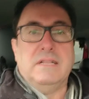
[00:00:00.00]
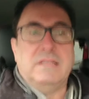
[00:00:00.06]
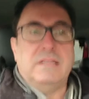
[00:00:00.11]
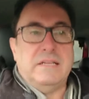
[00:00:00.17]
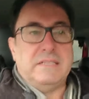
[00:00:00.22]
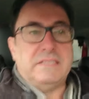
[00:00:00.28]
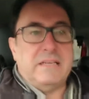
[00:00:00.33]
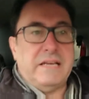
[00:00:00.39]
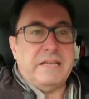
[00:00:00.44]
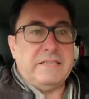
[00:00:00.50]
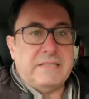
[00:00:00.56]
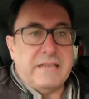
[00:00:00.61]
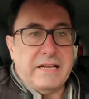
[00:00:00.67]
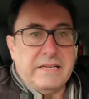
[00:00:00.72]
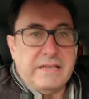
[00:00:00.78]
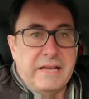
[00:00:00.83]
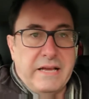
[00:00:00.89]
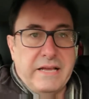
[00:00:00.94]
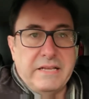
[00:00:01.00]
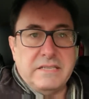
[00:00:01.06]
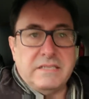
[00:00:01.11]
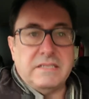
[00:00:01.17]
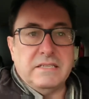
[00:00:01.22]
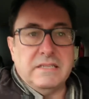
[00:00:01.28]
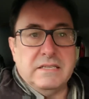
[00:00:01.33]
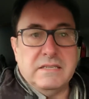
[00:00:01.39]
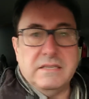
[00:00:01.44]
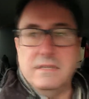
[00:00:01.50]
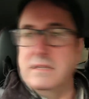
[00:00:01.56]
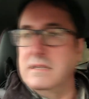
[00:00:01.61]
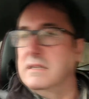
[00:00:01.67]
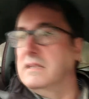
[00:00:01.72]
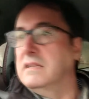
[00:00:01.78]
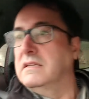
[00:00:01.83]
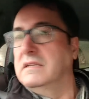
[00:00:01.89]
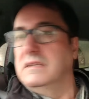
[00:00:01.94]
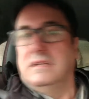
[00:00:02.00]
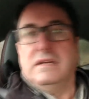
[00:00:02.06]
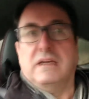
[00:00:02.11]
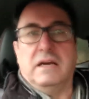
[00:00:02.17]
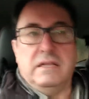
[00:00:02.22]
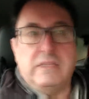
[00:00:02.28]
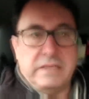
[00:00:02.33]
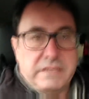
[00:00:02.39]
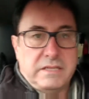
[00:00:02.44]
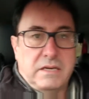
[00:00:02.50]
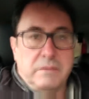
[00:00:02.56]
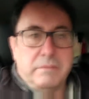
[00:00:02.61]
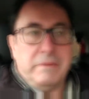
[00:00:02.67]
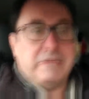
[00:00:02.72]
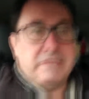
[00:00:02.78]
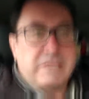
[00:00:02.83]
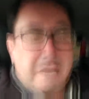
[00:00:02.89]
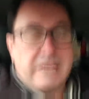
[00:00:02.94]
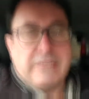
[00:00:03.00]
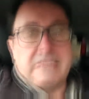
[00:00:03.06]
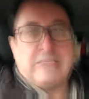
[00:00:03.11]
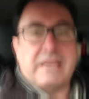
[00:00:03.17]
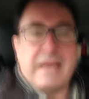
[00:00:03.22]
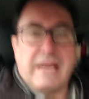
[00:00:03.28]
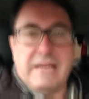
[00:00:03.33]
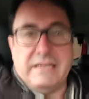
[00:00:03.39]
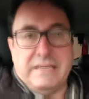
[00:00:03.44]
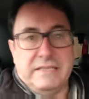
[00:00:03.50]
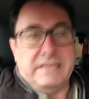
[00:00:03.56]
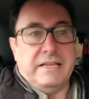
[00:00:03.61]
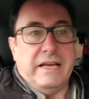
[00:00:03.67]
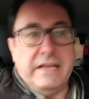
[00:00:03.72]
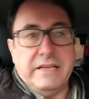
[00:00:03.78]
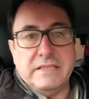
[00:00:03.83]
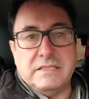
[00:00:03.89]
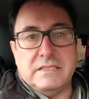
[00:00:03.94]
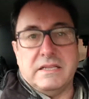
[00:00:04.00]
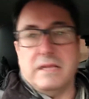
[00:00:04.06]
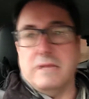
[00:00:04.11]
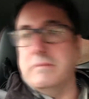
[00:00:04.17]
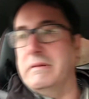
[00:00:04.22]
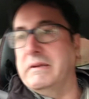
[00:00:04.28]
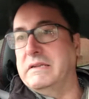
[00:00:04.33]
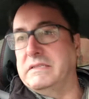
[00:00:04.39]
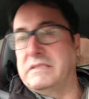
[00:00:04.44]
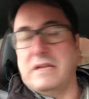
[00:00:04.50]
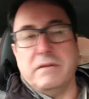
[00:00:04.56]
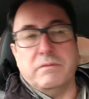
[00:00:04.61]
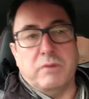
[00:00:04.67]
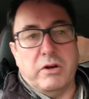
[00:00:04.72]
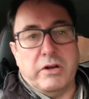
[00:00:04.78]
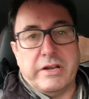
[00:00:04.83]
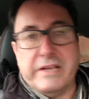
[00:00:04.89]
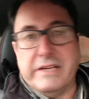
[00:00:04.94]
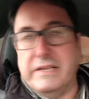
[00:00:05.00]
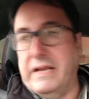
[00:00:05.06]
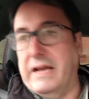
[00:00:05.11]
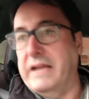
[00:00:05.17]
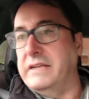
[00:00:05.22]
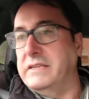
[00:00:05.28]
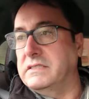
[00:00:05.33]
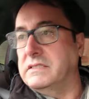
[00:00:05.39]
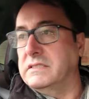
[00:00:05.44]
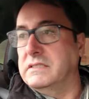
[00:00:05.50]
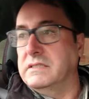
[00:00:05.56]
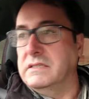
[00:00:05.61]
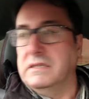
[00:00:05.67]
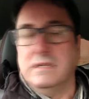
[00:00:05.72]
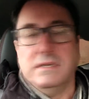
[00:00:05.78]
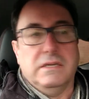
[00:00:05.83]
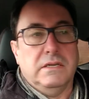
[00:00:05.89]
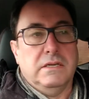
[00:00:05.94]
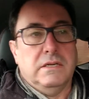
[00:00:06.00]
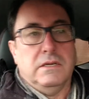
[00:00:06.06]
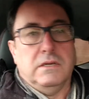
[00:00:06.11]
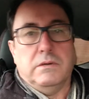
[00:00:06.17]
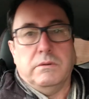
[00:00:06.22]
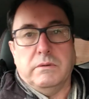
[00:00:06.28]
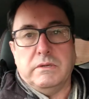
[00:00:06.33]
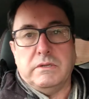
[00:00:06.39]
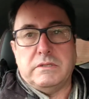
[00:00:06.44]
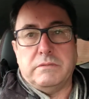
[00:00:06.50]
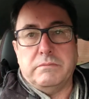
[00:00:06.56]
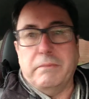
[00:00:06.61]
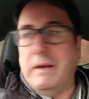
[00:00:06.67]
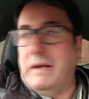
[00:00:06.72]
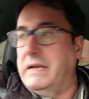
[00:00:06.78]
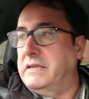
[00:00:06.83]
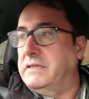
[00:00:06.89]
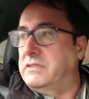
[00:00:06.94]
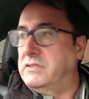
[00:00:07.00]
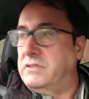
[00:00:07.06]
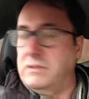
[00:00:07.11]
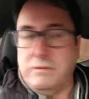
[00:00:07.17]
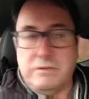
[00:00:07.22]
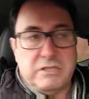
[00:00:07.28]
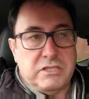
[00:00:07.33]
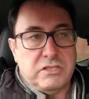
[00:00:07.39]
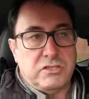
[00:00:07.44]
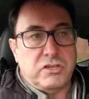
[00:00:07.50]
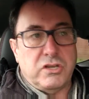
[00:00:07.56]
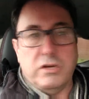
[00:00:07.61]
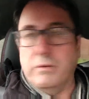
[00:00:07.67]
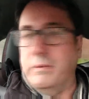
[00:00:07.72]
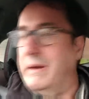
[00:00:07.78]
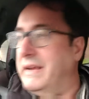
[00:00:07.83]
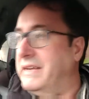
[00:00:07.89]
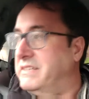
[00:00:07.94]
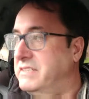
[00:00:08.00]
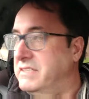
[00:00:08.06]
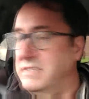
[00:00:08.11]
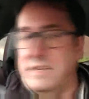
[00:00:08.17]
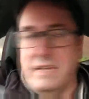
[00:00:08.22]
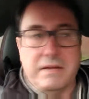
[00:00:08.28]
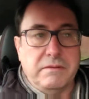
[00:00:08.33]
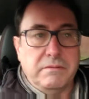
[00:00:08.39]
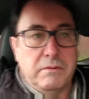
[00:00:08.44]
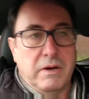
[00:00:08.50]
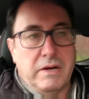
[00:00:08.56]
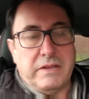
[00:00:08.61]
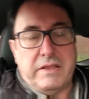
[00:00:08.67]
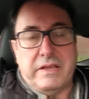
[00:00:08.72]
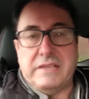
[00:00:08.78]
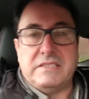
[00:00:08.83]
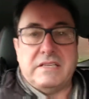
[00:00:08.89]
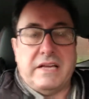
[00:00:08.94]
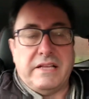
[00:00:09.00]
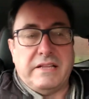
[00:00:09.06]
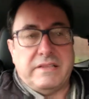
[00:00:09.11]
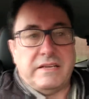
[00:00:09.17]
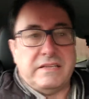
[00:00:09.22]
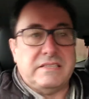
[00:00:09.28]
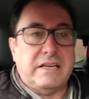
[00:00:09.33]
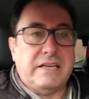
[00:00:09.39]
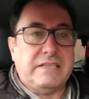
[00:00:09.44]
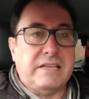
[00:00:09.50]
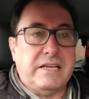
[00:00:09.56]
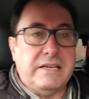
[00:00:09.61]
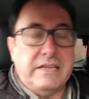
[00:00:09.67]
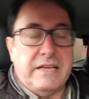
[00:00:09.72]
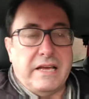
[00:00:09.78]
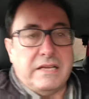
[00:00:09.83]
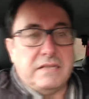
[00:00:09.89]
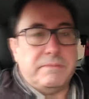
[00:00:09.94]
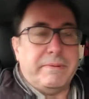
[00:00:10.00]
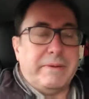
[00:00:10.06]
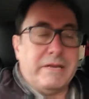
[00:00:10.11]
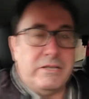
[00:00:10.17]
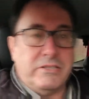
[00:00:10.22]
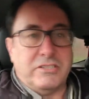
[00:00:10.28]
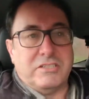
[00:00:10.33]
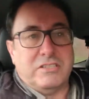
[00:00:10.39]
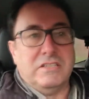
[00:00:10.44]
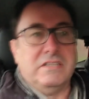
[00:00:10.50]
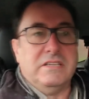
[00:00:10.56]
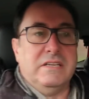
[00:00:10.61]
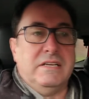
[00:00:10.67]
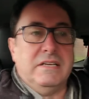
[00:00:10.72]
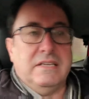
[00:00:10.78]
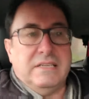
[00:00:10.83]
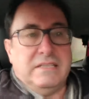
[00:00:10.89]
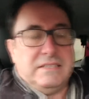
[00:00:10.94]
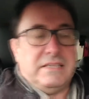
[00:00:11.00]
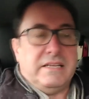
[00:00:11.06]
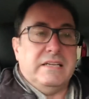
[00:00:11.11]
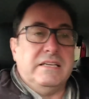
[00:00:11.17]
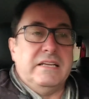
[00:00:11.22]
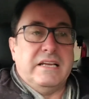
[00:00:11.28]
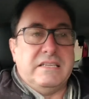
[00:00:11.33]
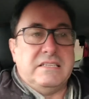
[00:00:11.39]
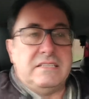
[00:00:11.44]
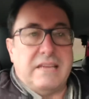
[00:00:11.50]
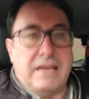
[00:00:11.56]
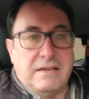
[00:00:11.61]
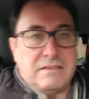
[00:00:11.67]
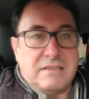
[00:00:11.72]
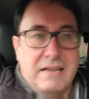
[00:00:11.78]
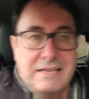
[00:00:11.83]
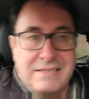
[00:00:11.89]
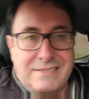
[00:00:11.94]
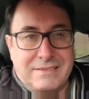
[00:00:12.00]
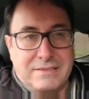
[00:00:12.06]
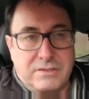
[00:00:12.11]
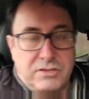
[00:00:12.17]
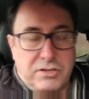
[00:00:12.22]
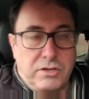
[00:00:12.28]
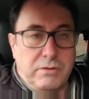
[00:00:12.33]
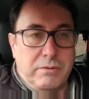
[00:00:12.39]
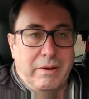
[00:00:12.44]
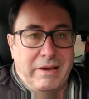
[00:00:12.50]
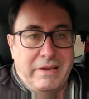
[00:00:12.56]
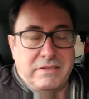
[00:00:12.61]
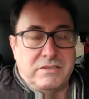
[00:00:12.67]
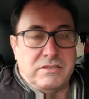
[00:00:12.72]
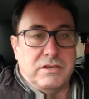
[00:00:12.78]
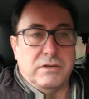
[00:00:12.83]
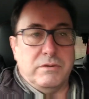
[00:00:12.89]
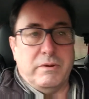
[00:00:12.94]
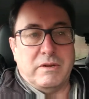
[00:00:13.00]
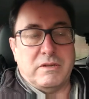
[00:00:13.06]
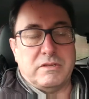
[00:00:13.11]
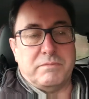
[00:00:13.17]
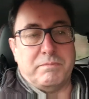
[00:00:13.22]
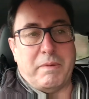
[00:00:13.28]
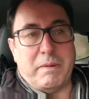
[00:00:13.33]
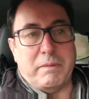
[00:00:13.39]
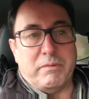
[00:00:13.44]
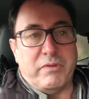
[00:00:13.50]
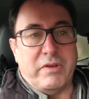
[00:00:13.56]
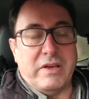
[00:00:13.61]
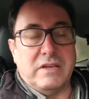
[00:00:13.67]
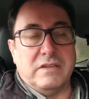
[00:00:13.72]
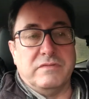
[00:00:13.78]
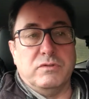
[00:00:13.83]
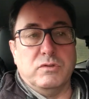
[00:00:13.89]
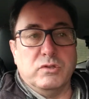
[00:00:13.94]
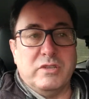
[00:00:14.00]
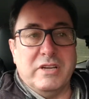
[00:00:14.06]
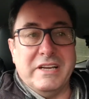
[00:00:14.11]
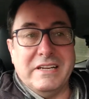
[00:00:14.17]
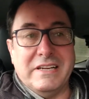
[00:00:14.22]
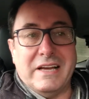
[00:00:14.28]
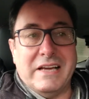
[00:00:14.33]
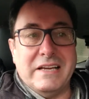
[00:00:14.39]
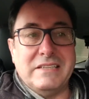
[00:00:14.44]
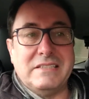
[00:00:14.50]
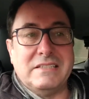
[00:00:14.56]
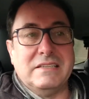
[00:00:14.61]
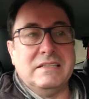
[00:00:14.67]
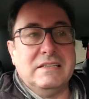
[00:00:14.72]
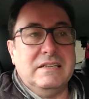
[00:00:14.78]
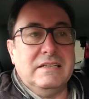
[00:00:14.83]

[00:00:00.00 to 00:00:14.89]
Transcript: They say 10 days, and they don't mean 10 calendar days, they mean 10 working days, which is 2 weeks, isn't it? Why do they say 10 days? Because 10 days sounds less than 2 weeks. 2 weeks people think is 14 days.